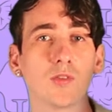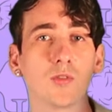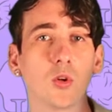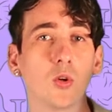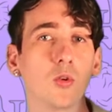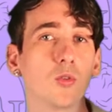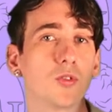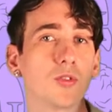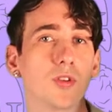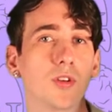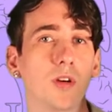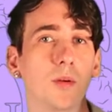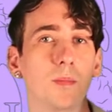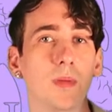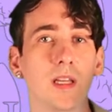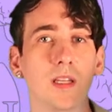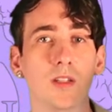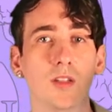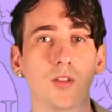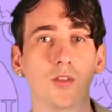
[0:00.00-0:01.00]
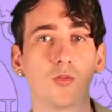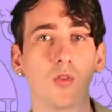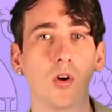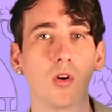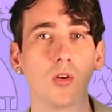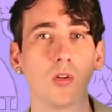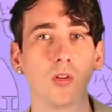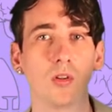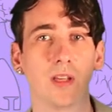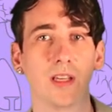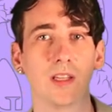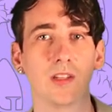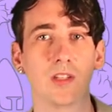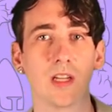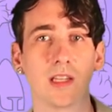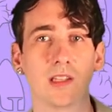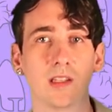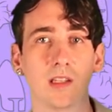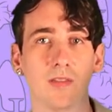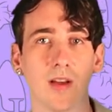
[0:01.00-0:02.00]
of culture and media's role in
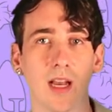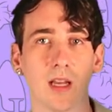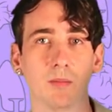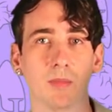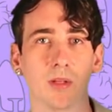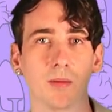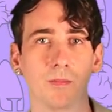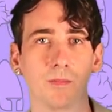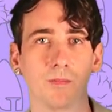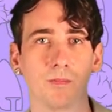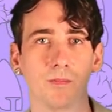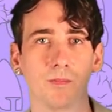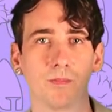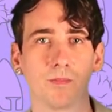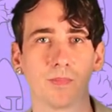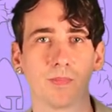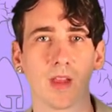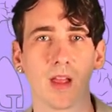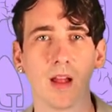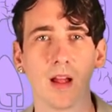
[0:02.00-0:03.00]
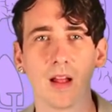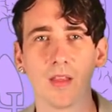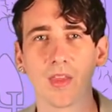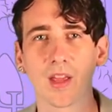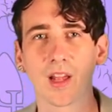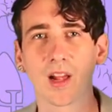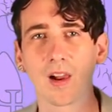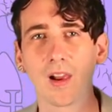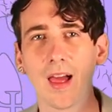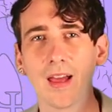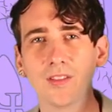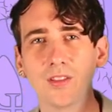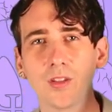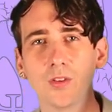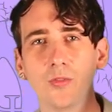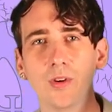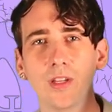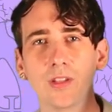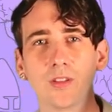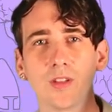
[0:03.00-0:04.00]
gender development. The classic
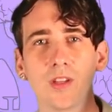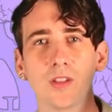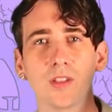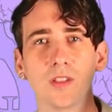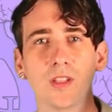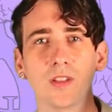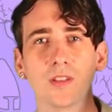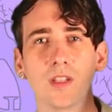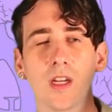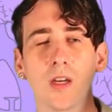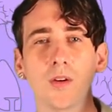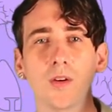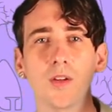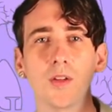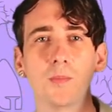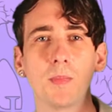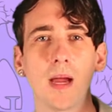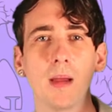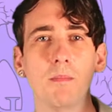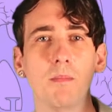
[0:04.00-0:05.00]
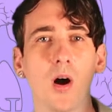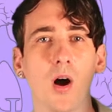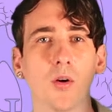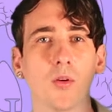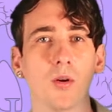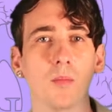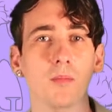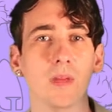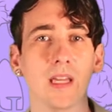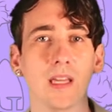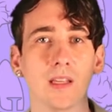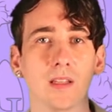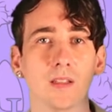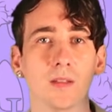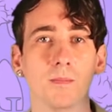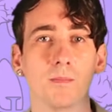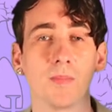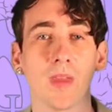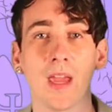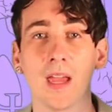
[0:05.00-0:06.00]
research in this area is by Margaret Mead.
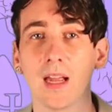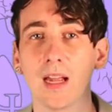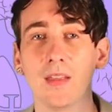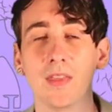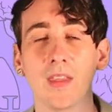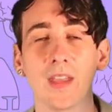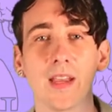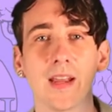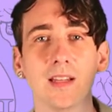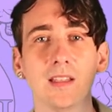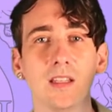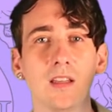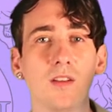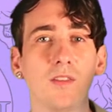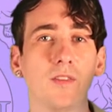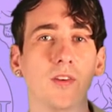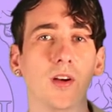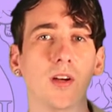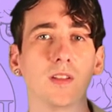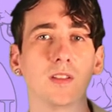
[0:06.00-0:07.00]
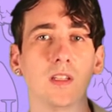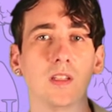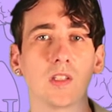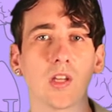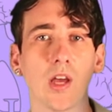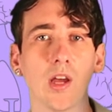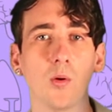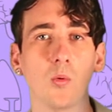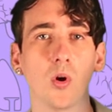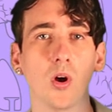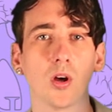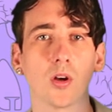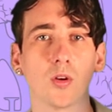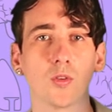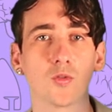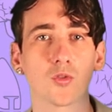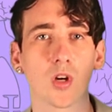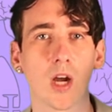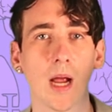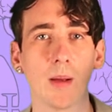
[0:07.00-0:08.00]
In the 1930s, her work
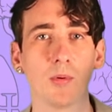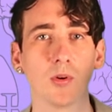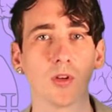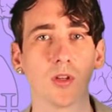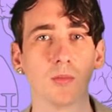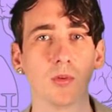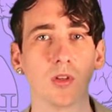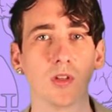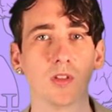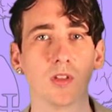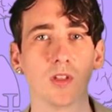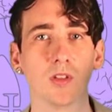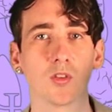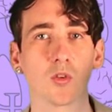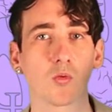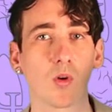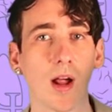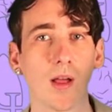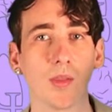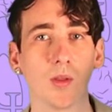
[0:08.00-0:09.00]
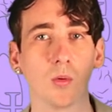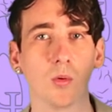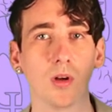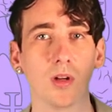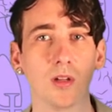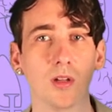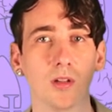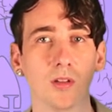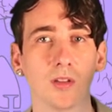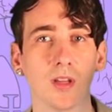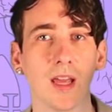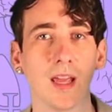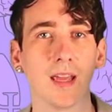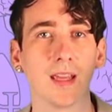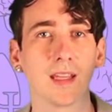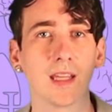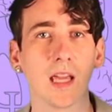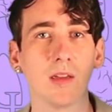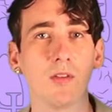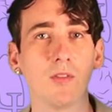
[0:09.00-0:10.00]
on tribal communities around the world
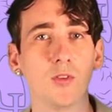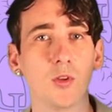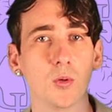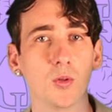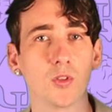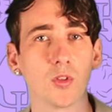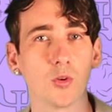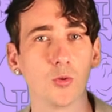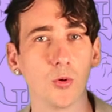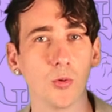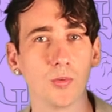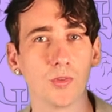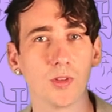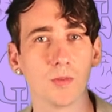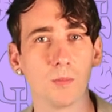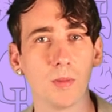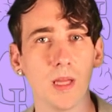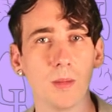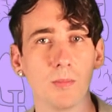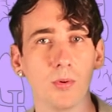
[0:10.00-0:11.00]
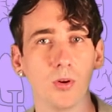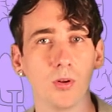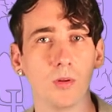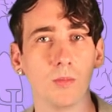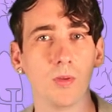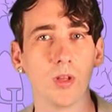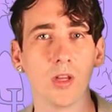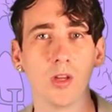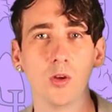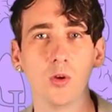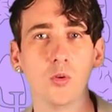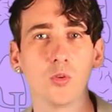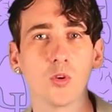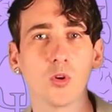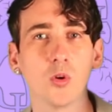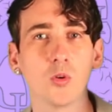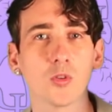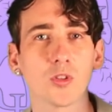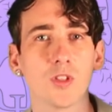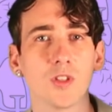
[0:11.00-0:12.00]
gave a view into groups of people whose
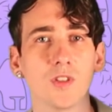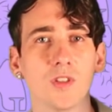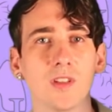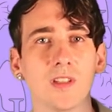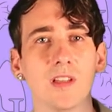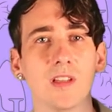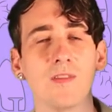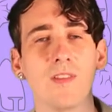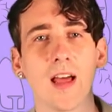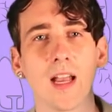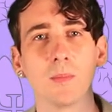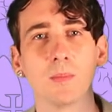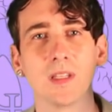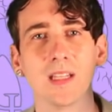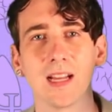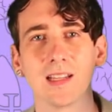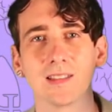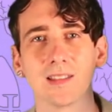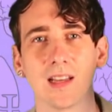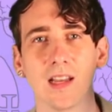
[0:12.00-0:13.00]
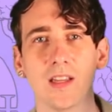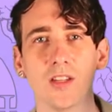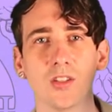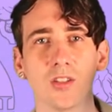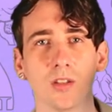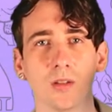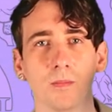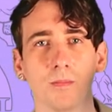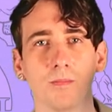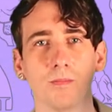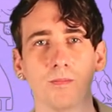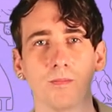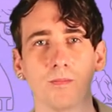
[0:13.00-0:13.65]
cultures had developed in isolation.